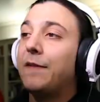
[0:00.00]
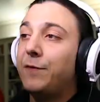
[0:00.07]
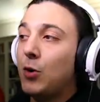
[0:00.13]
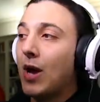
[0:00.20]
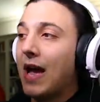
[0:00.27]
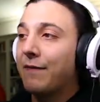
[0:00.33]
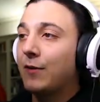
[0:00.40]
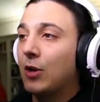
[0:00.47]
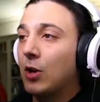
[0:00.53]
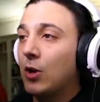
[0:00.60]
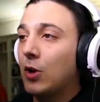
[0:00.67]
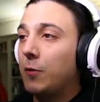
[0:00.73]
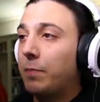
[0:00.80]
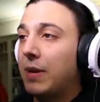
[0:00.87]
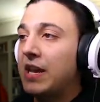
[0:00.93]
If you haven't
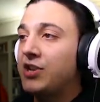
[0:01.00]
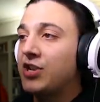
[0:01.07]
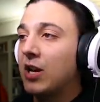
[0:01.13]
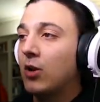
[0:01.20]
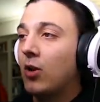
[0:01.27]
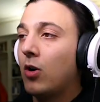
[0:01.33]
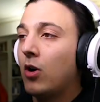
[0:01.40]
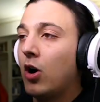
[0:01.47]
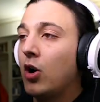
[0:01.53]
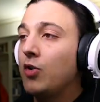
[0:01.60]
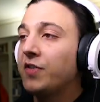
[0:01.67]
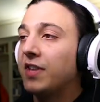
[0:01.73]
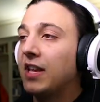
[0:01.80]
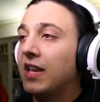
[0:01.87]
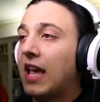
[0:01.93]
heard, P G L are
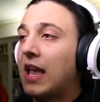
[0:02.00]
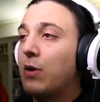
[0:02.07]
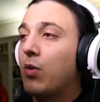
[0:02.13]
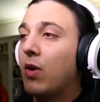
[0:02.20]
hosting a